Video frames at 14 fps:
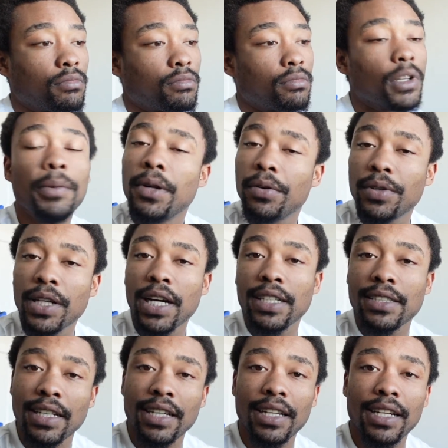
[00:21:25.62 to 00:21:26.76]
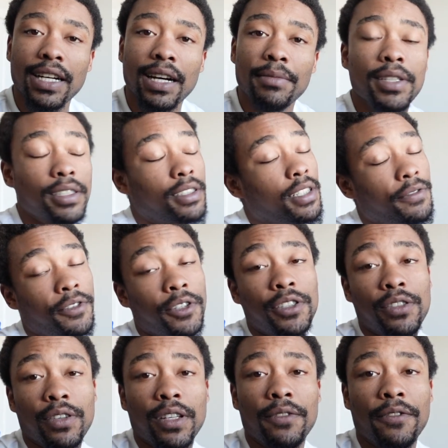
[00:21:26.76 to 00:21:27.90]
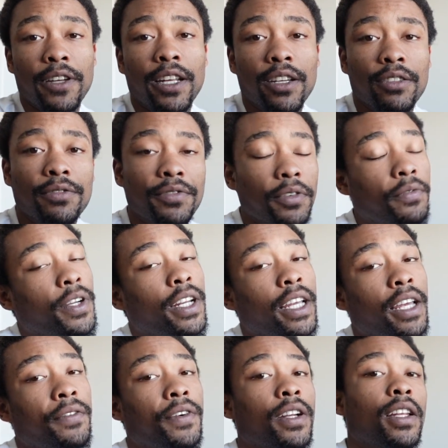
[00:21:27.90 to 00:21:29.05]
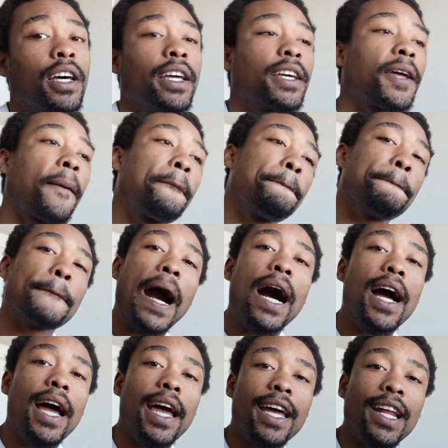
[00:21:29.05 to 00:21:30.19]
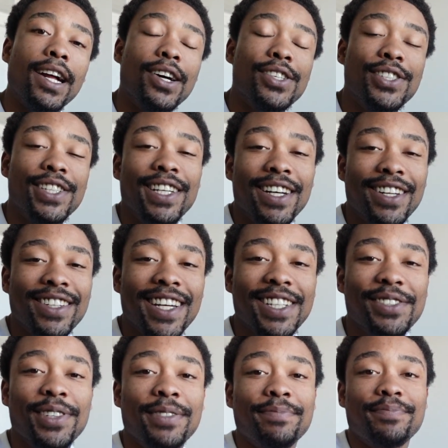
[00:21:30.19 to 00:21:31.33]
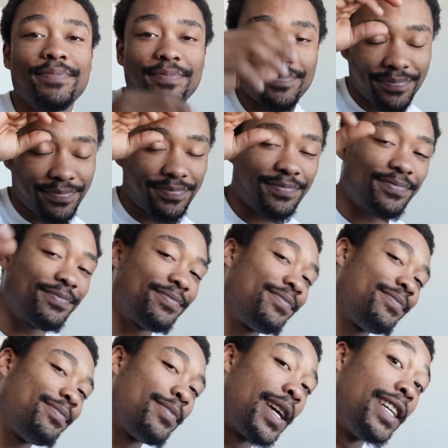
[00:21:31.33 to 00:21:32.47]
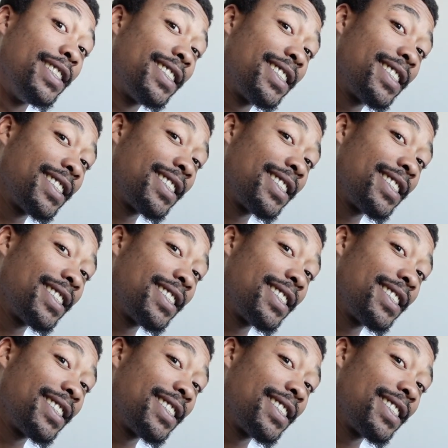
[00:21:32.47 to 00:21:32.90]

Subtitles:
let me know what you guys think in the comments. If you enjoyed the video, feel free to give it a like. And I'll see y'all next one. Peace.